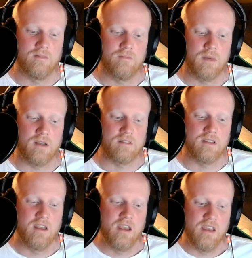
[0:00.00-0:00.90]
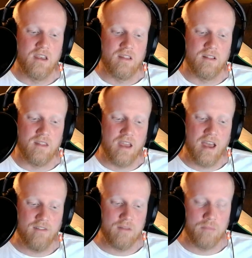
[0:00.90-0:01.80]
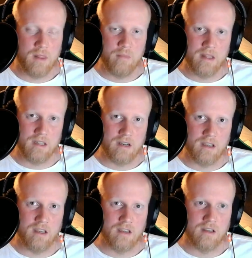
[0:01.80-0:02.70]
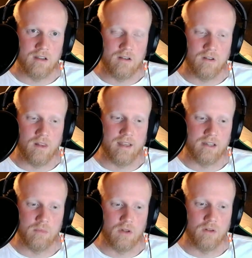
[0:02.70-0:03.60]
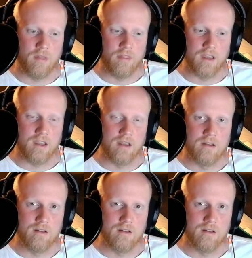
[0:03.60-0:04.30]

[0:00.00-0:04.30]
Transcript: because they have implemented a collectible thing